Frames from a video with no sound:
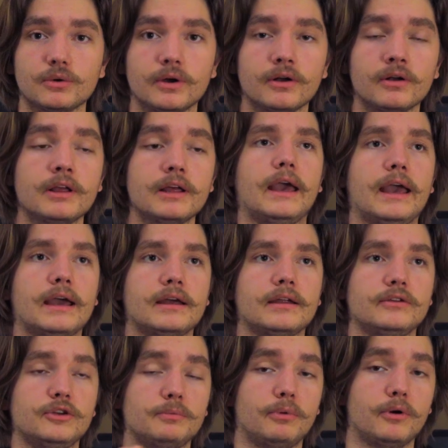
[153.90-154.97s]
wheel, and
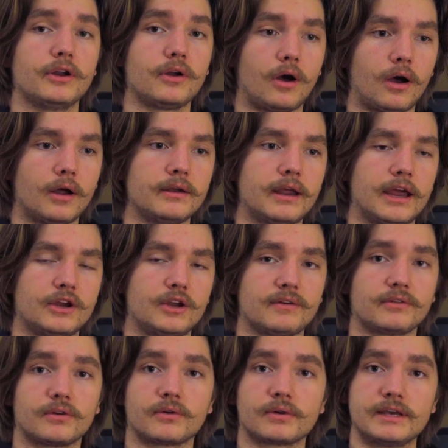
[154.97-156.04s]
you put it on and you have
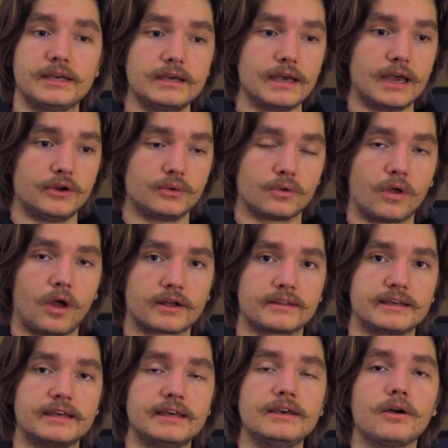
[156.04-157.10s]
a little key and you lock the
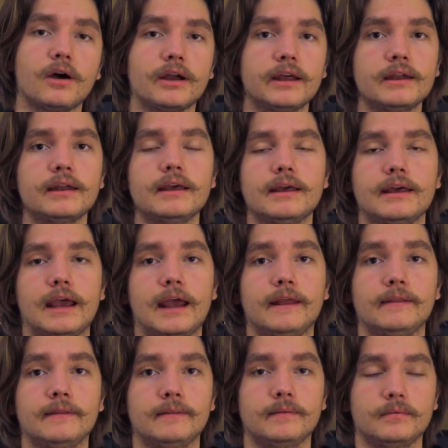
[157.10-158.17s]
key on it,
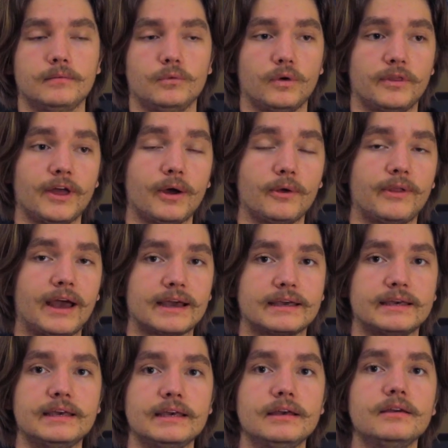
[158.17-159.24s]
and without that
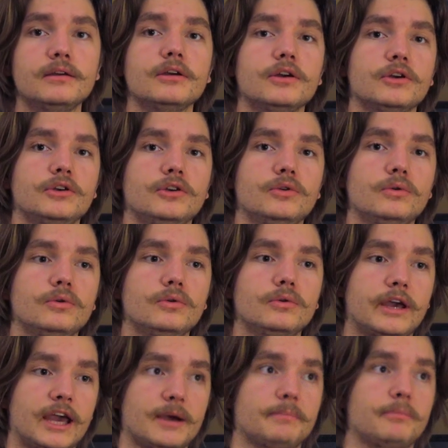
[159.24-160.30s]
key you
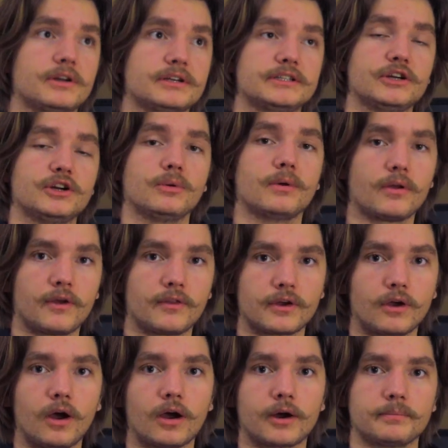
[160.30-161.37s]
can't put a steering wheel on the
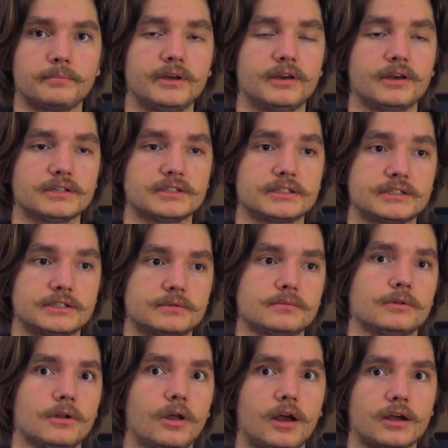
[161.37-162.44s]
car because it's
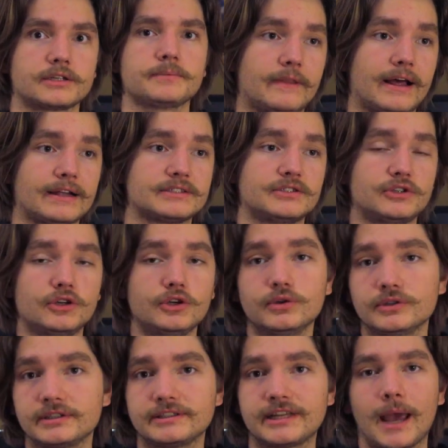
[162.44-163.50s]
locked. That's 2
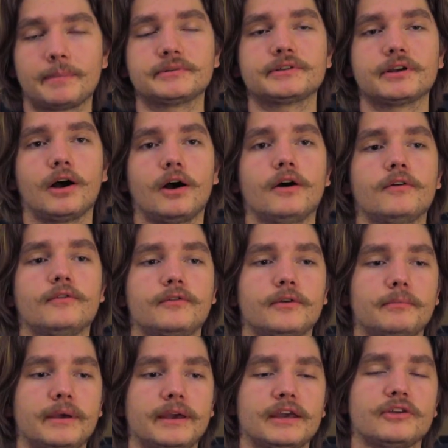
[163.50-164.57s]
steps of
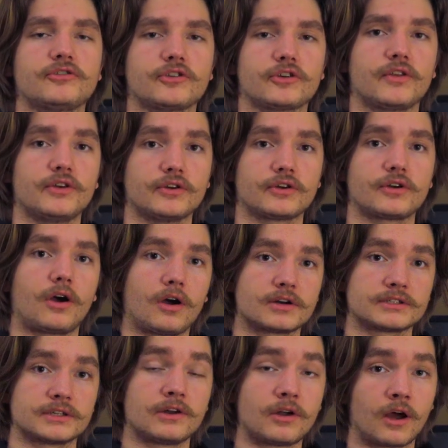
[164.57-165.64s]
making sure that your car
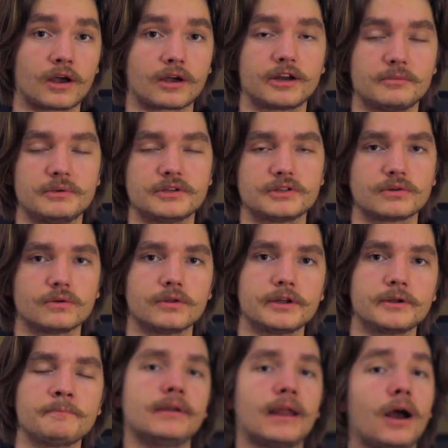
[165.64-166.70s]
is not going to be stolen.
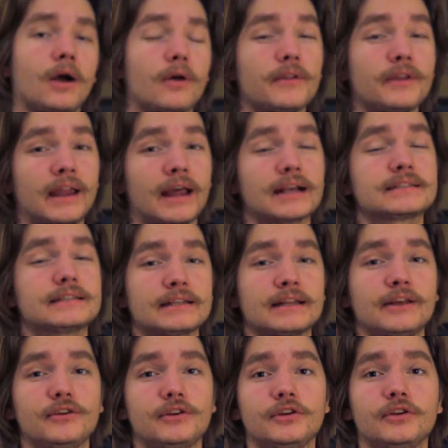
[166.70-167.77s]
Now, the next thing
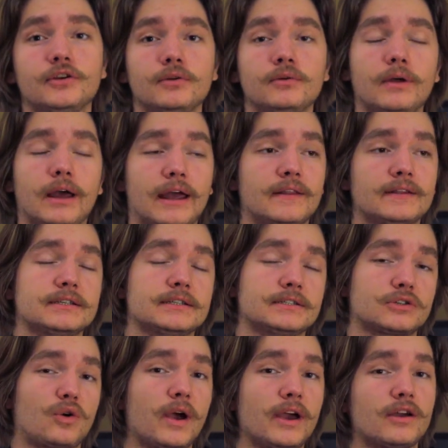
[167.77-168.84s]
that you can do, and this is
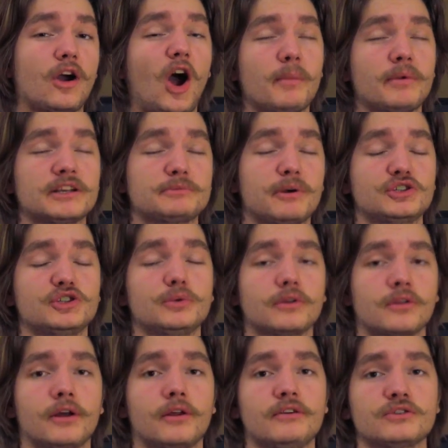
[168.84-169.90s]
quite common especially with
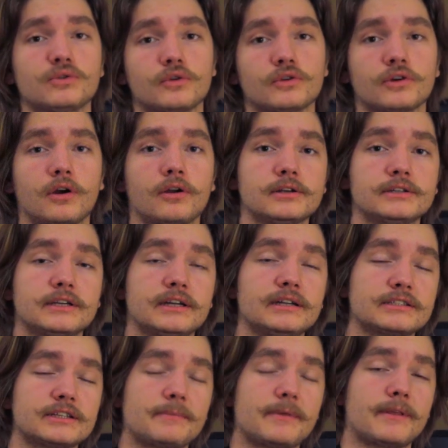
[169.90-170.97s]
a lot of these older Hondas, and it
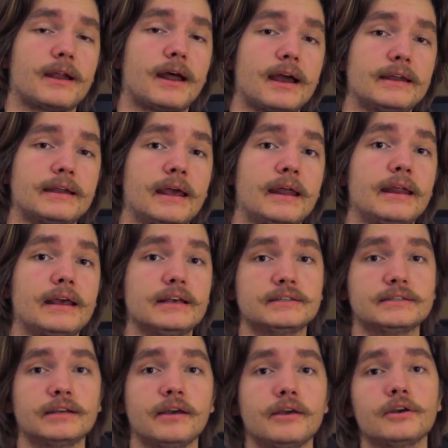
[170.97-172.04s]
is something that I did,
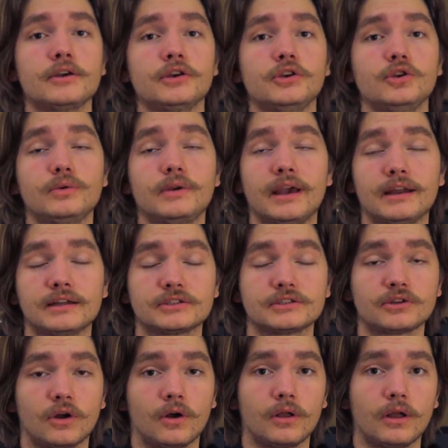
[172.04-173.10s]
is you can
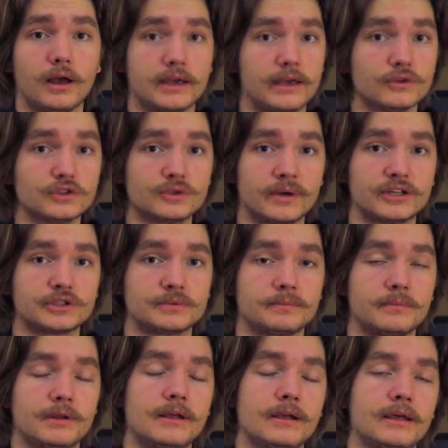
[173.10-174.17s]
install a kill switch.
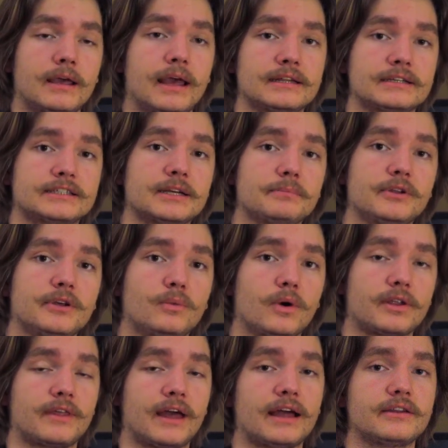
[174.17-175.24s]
And simply
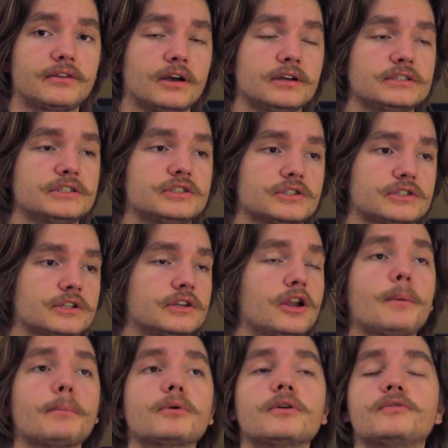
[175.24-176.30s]
what that does is there's a
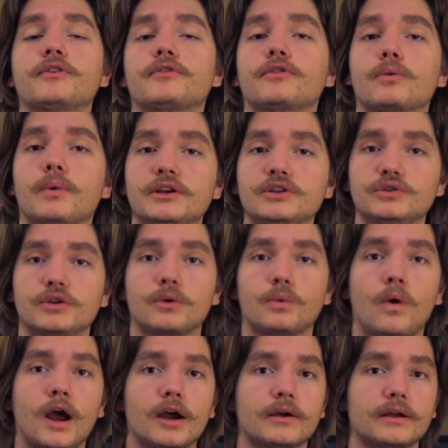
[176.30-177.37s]
number of different ways you can
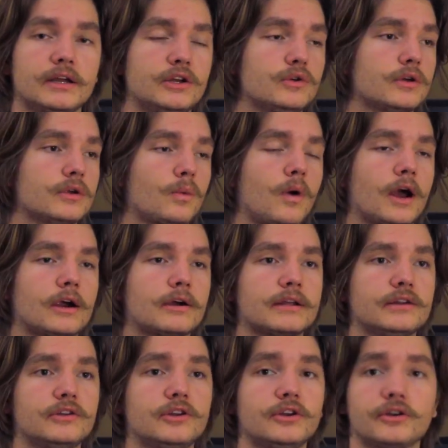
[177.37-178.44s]
wire it in. You can wire it
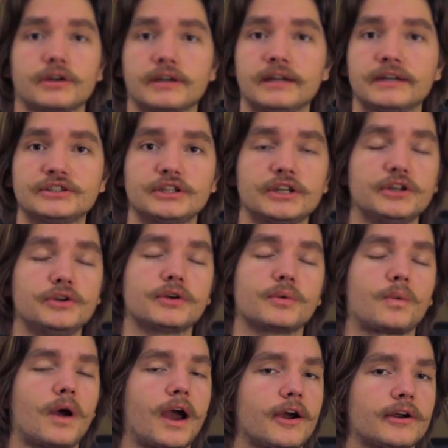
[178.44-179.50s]
into your ignition, you can
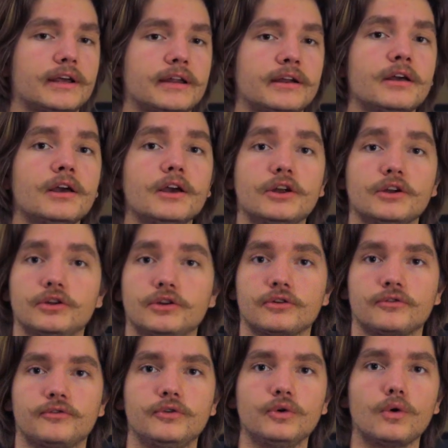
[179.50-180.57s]
wire it in to
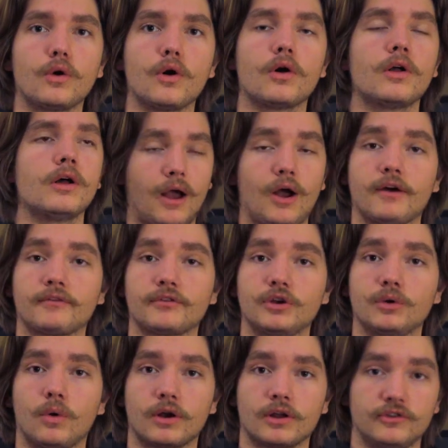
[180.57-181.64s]
fuel, however
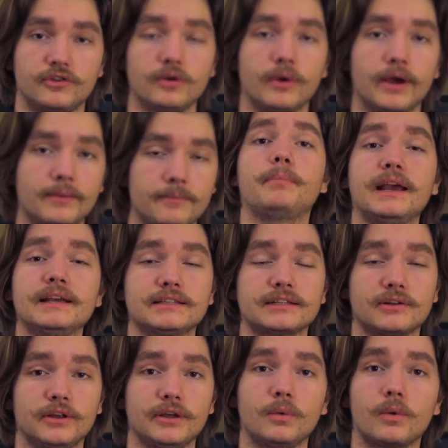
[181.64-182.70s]
you want to do it.
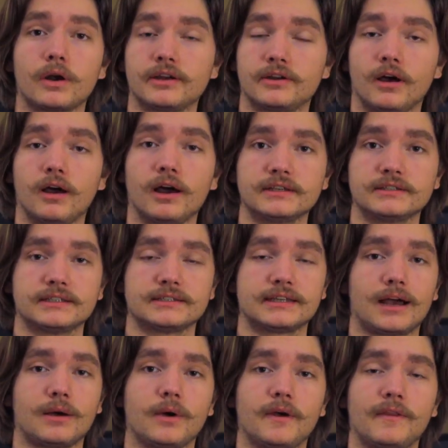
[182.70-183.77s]
Basically what it does is
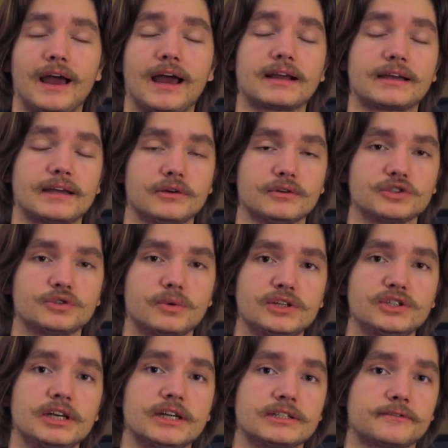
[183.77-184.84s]
that when that kill
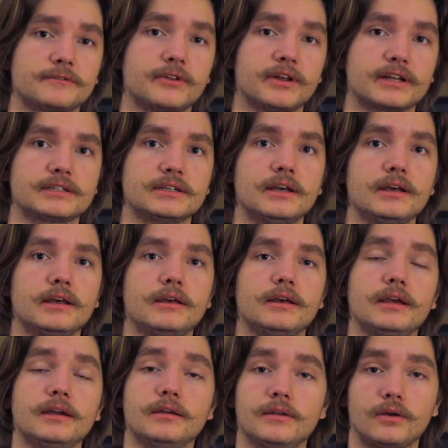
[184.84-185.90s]
switch is flicked
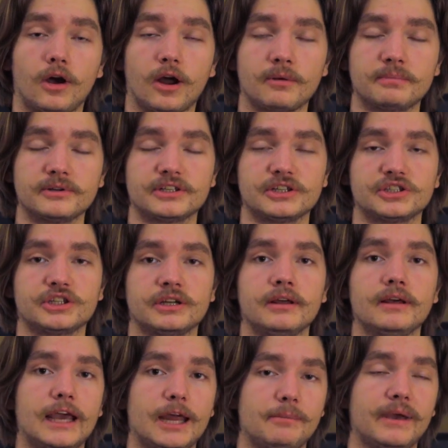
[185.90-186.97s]
into the on position,
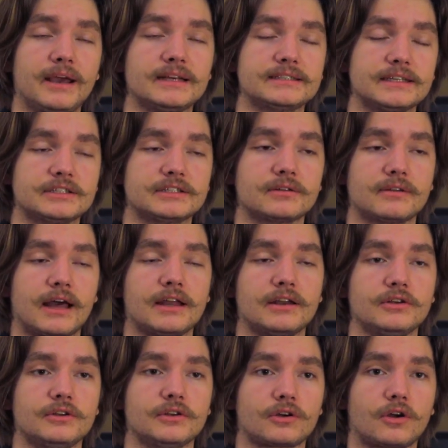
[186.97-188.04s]
it makes it so that
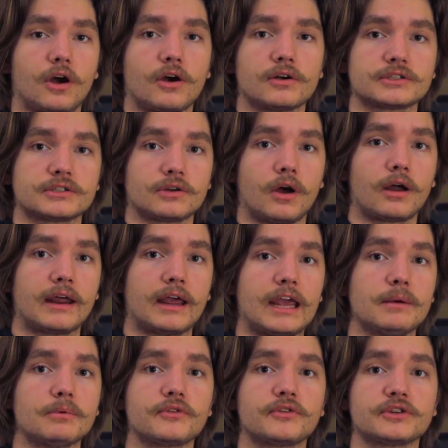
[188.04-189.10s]
your car is not
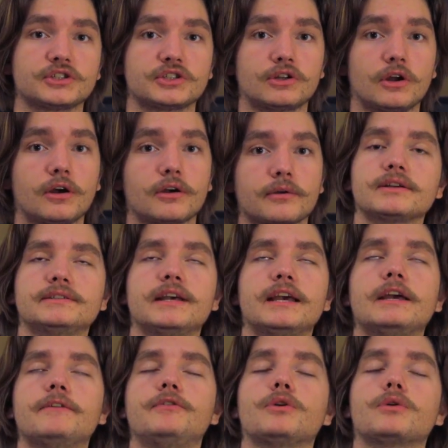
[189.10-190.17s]
able to start.
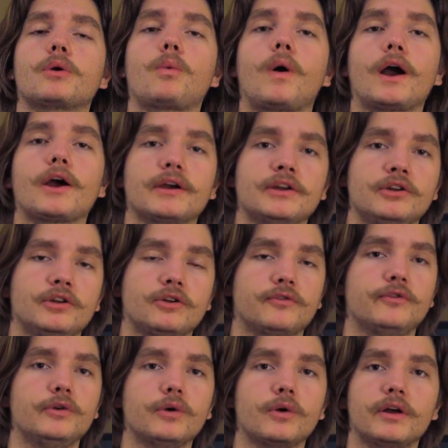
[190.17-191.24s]
Say if you were to wire it into your
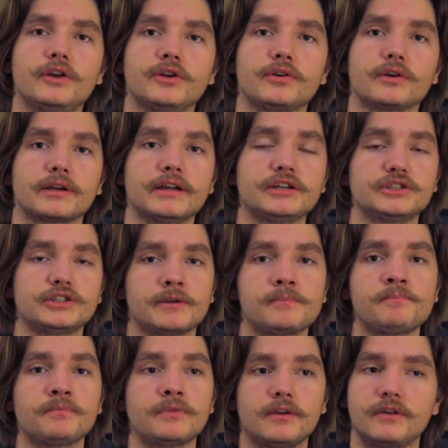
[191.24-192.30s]
fuel and your ignition,
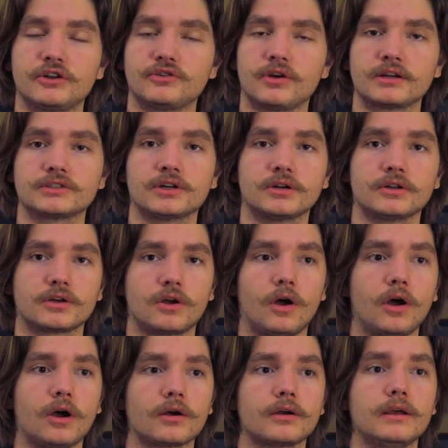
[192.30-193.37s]
they try to start the
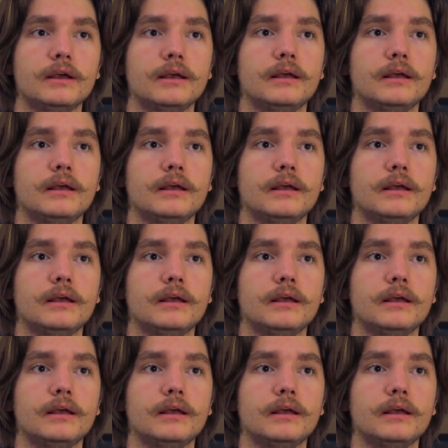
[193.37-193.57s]
car,